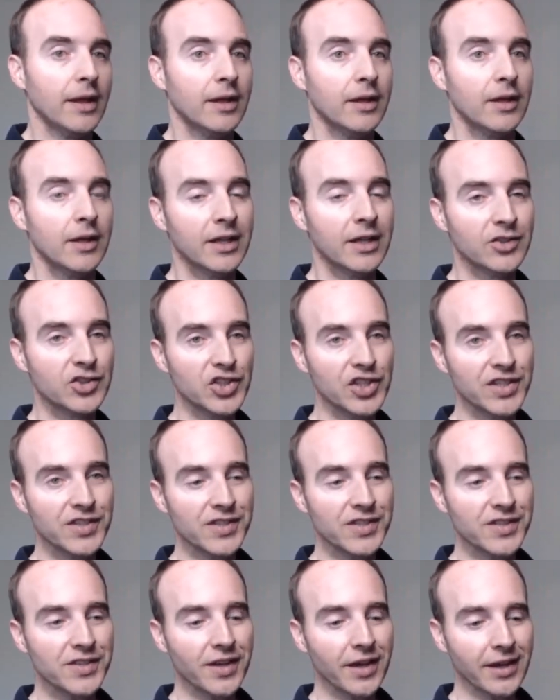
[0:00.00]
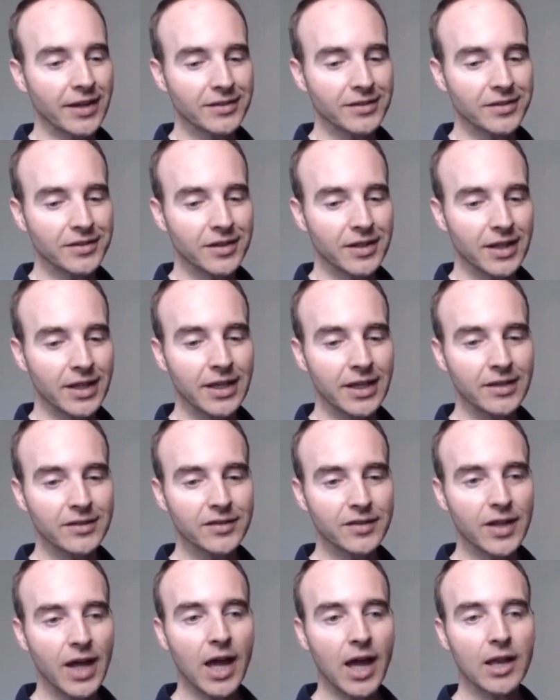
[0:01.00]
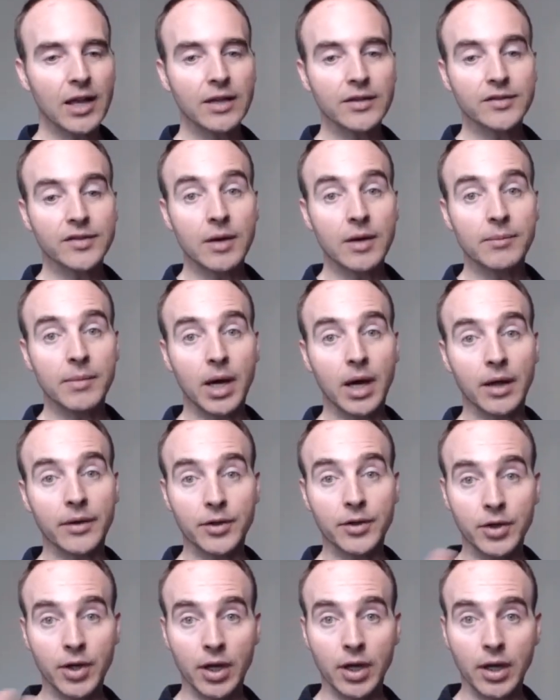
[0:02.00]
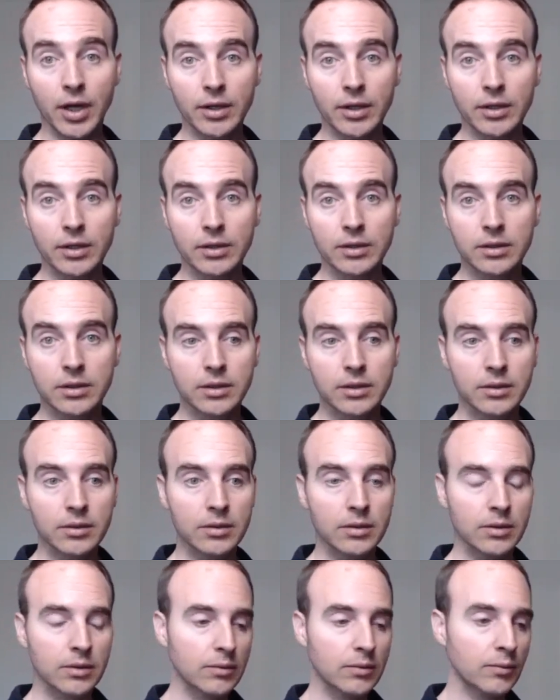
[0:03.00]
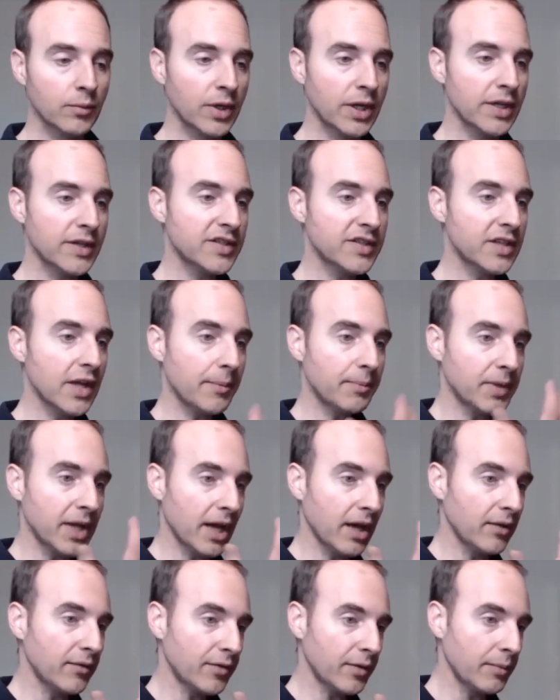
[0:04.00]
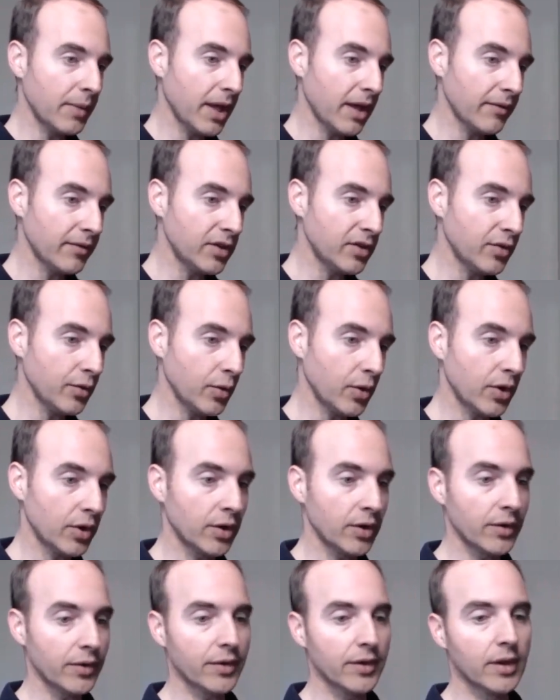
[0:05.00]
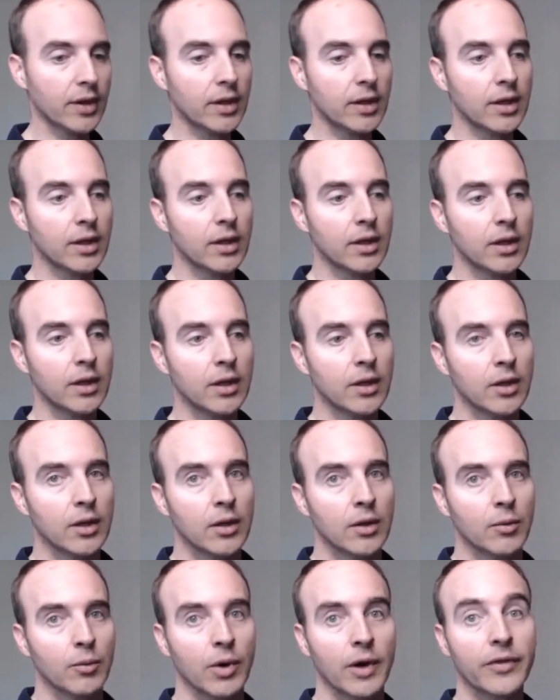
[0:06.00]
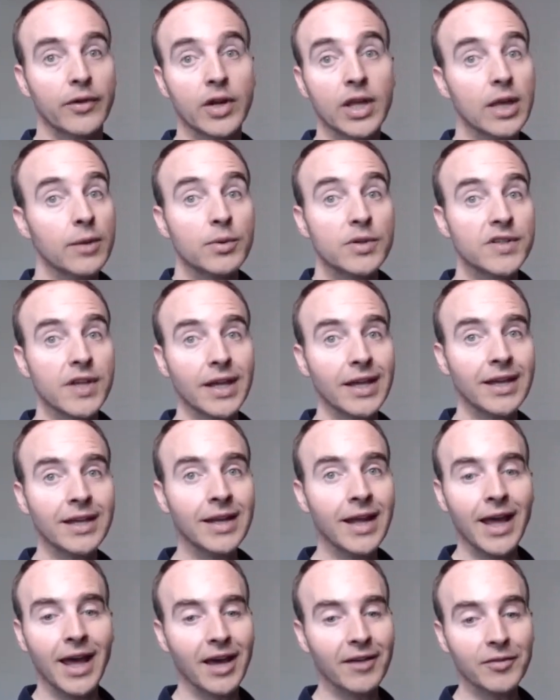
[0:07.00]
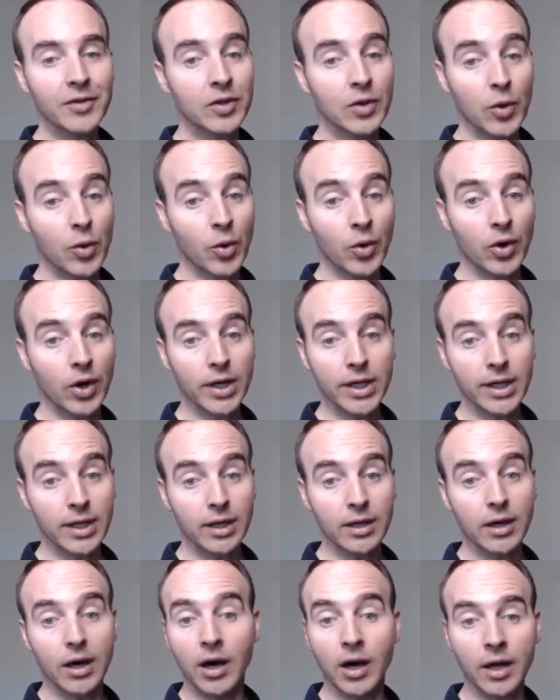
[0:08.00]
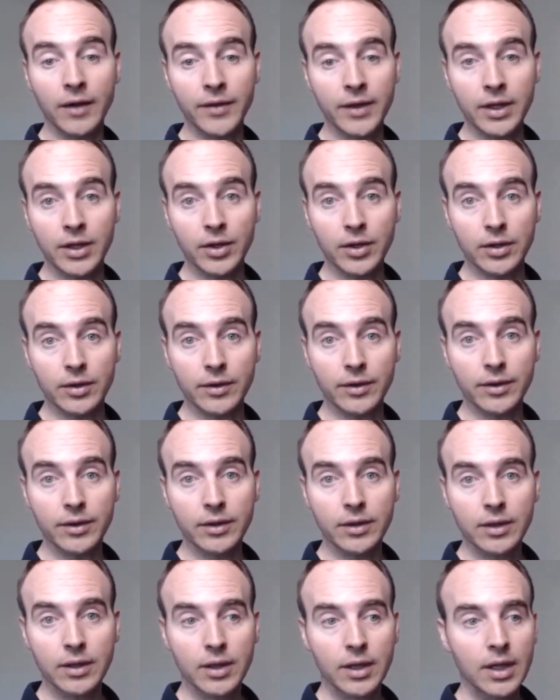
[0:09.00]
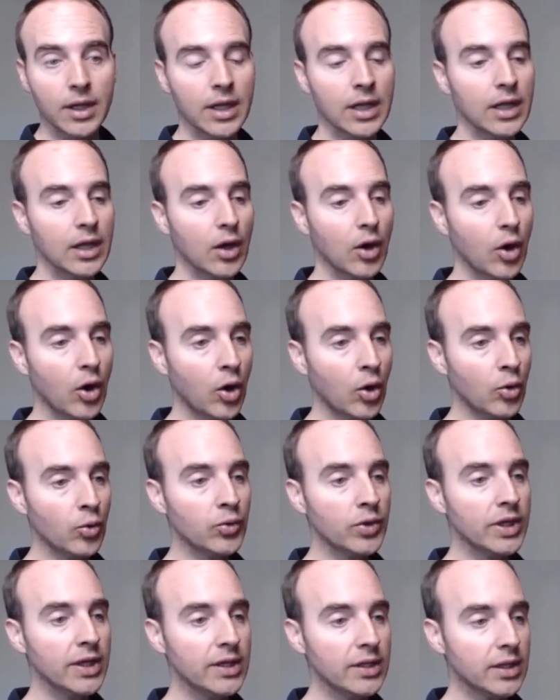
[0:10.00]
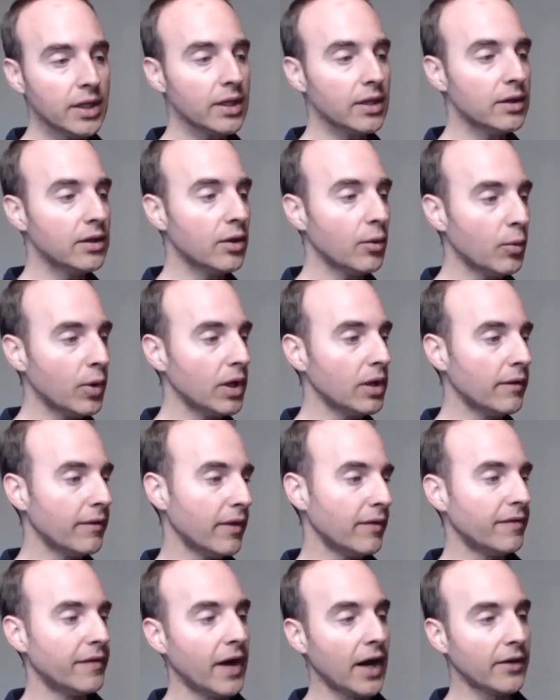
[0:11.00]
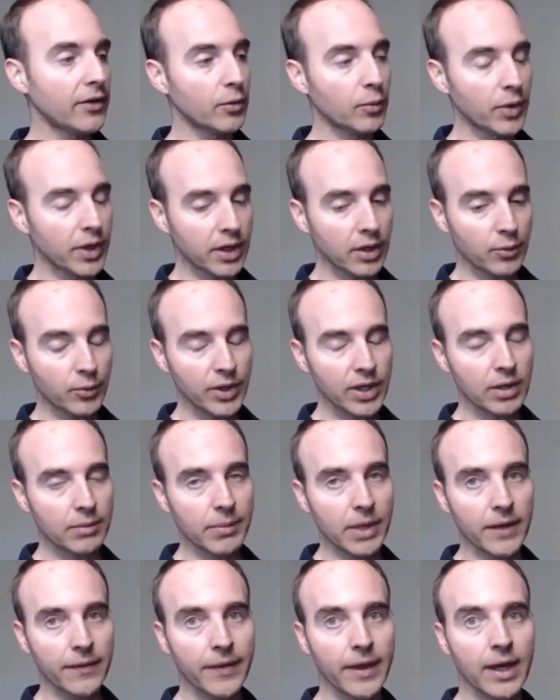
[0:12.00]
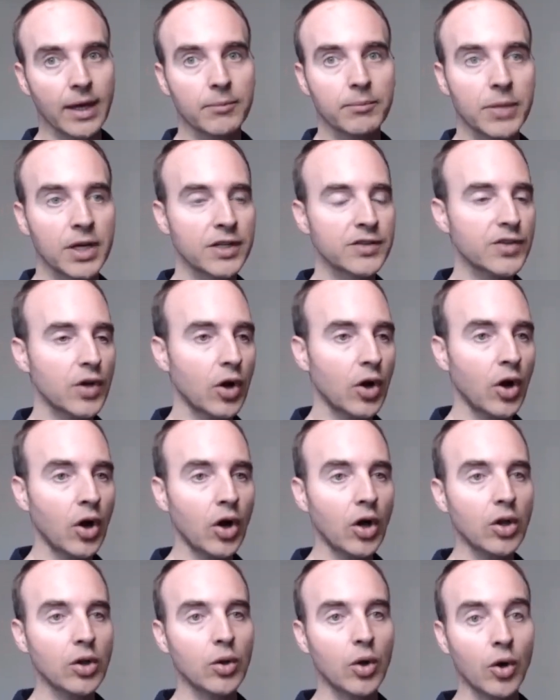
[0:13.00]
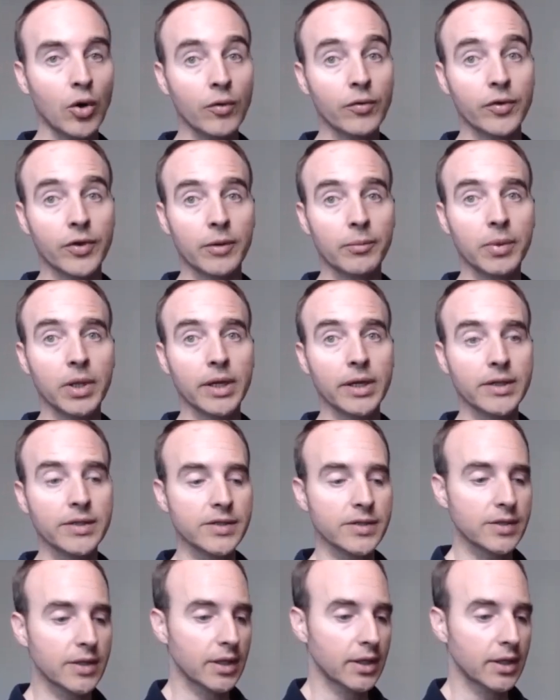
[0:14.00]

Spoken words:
in Jesus' case, he's not some other God. When he stepped down from heaven to earth, whether he was in heaven or on the earth, he only did the will of the Father. We're going to read about that. But it's all over the place.